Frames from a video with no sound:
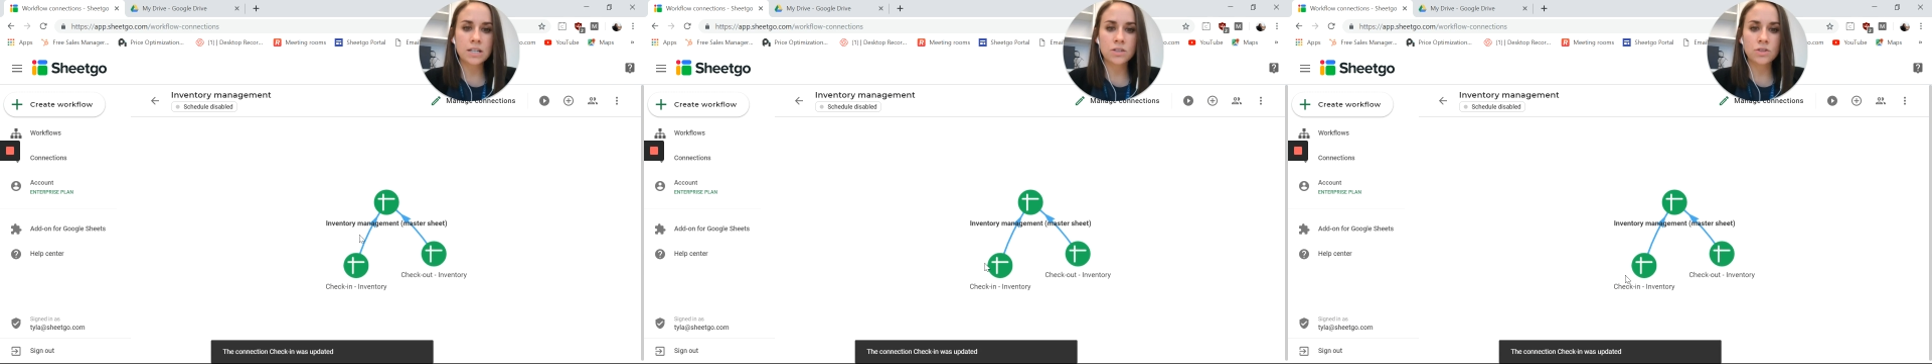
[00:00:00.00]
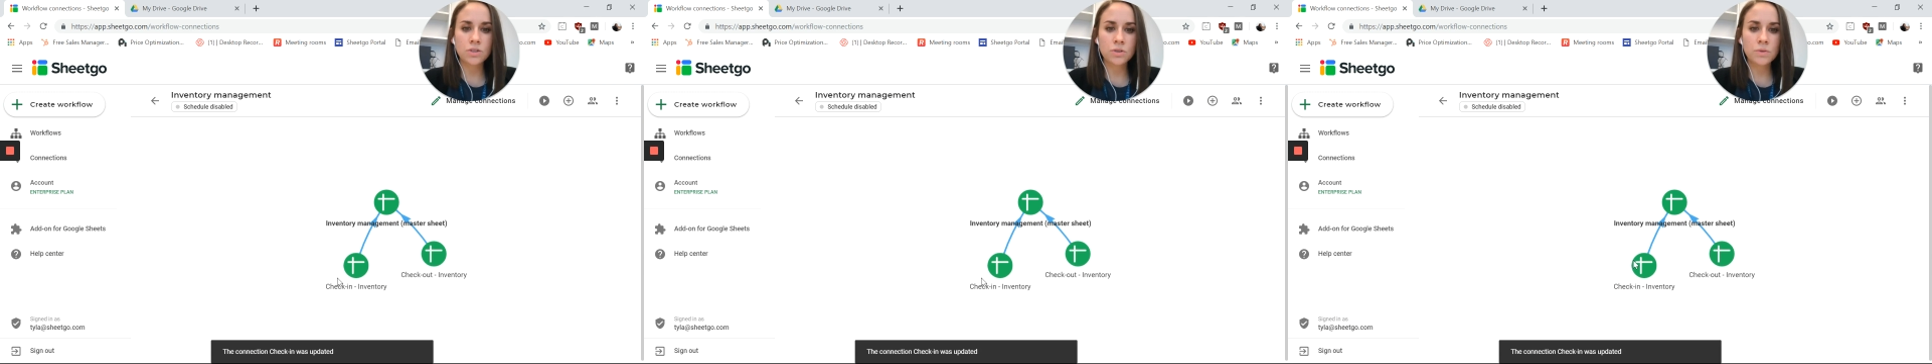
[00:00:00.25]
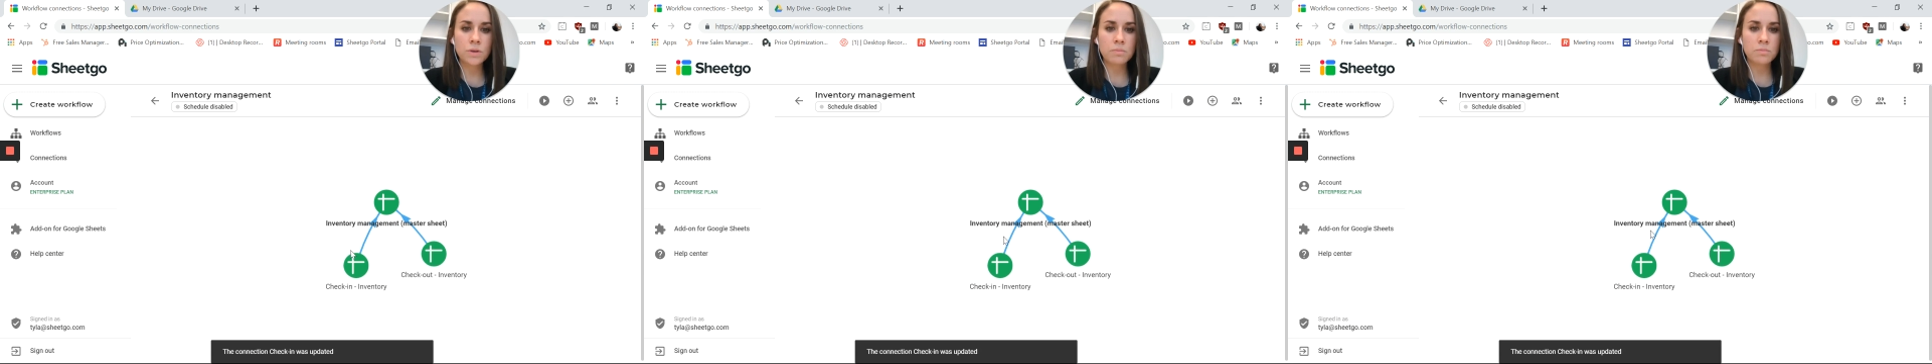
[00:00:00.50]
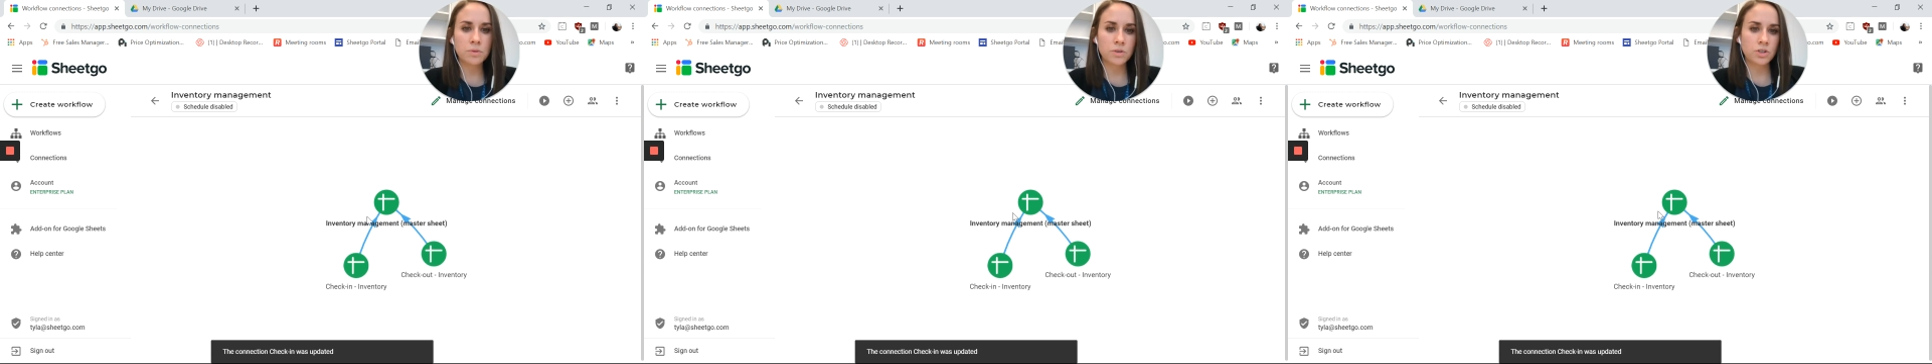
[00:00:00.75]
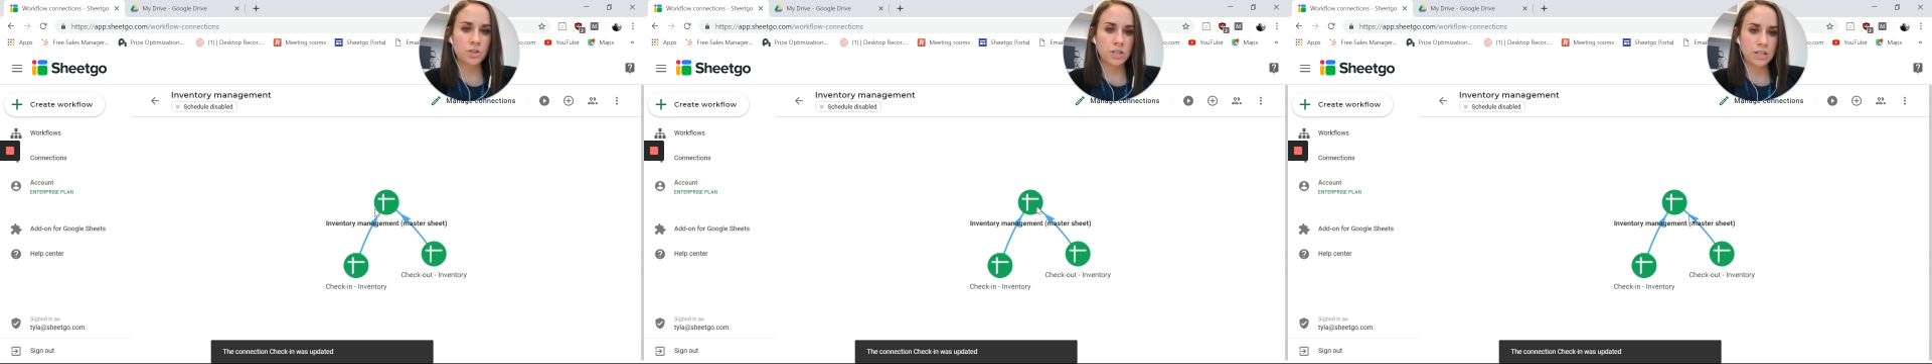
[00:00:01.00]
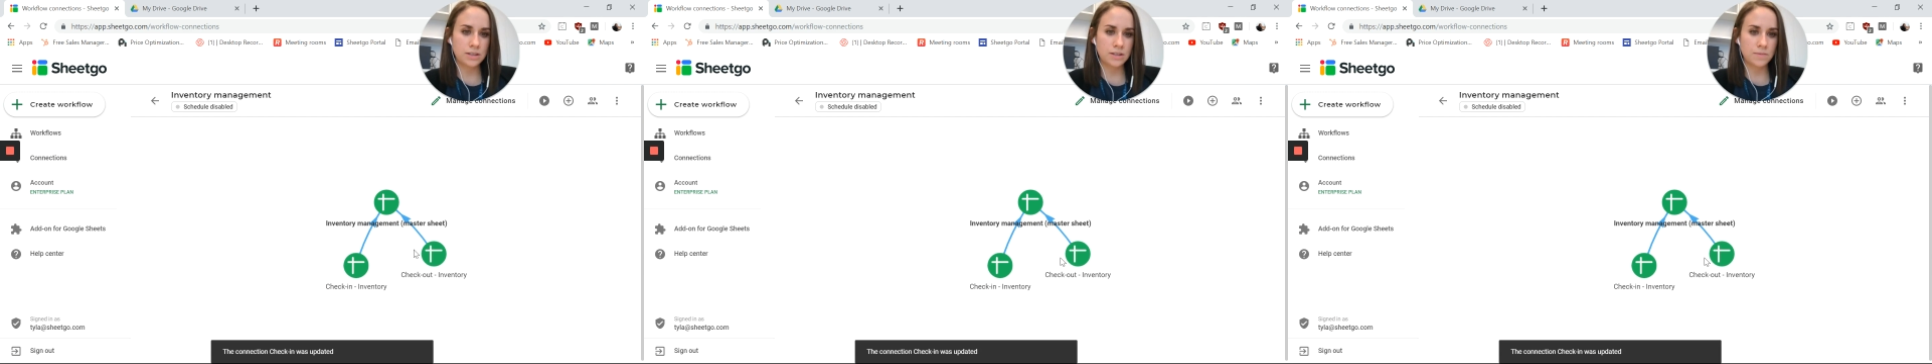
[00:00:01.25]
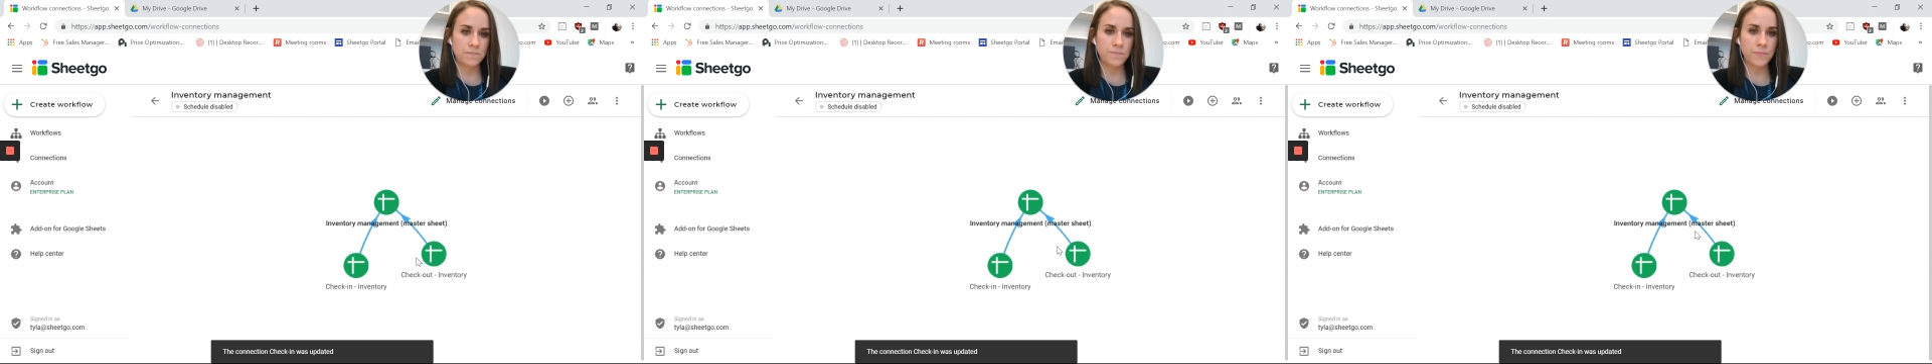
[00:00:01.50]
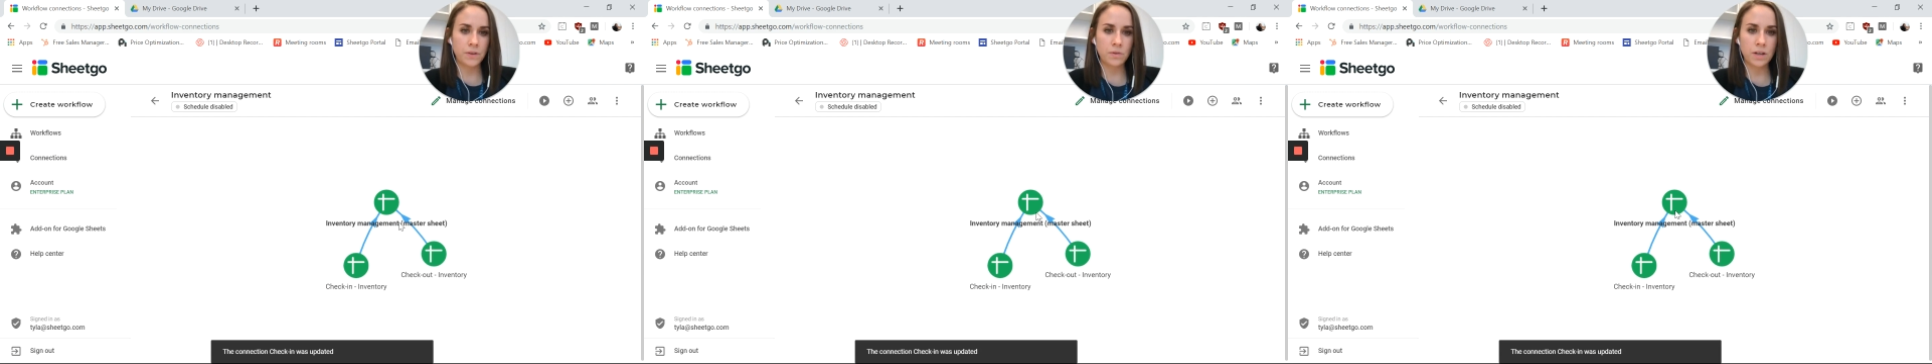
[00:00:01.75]
and 2 input sheets,
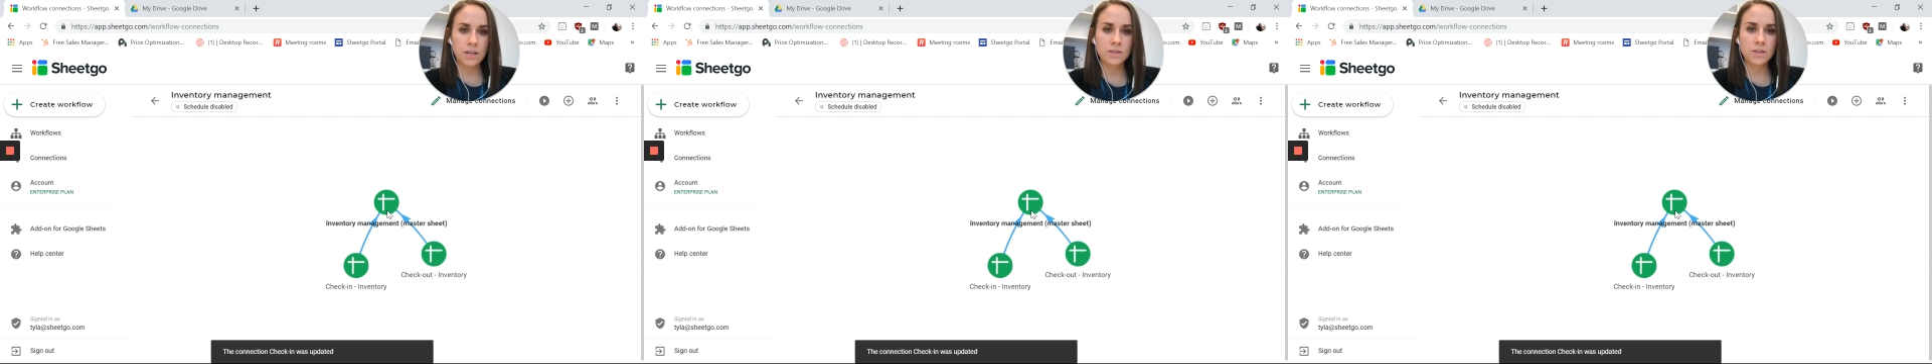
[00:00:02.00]
okay?